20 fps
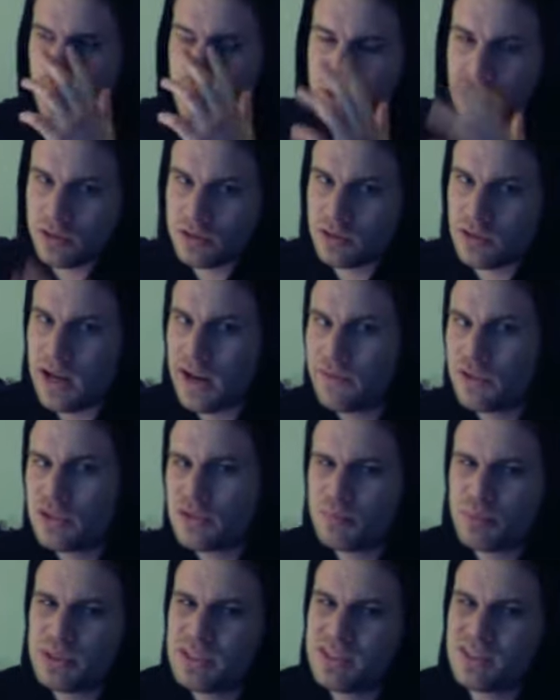We also have
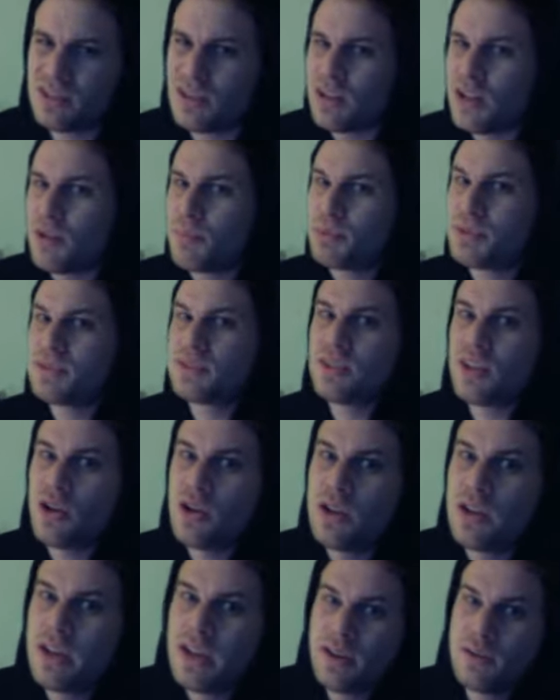this. Please
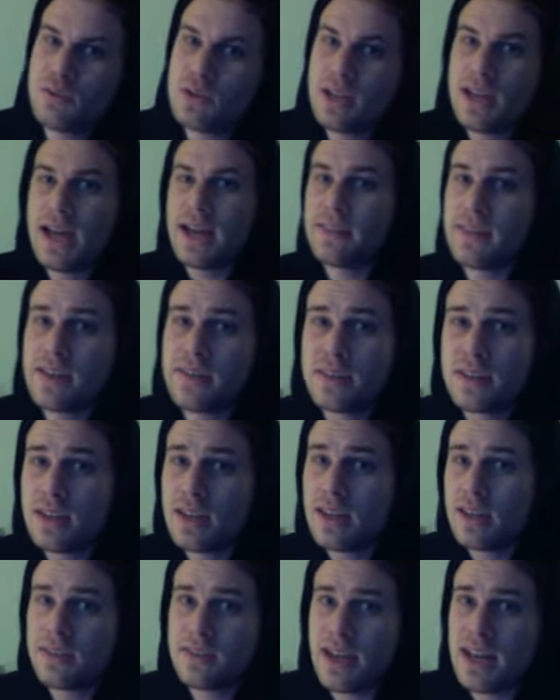don't. And then
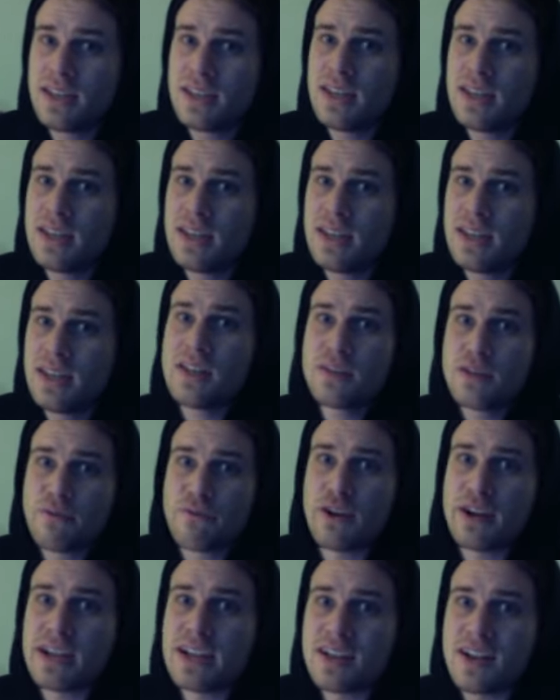the
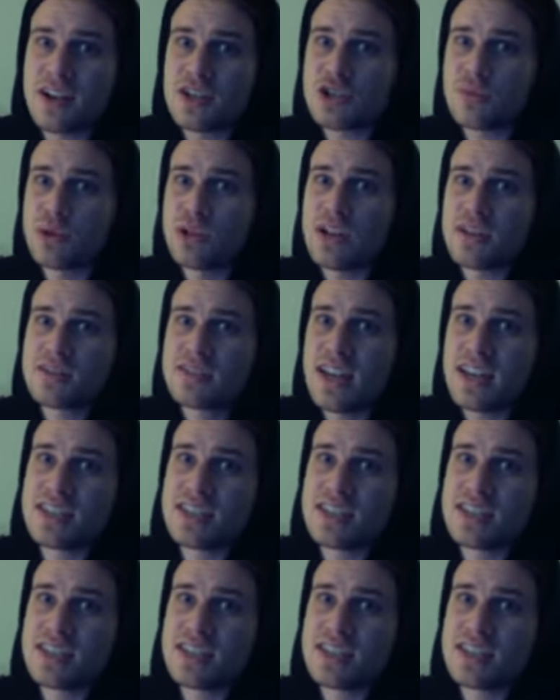fucking customer does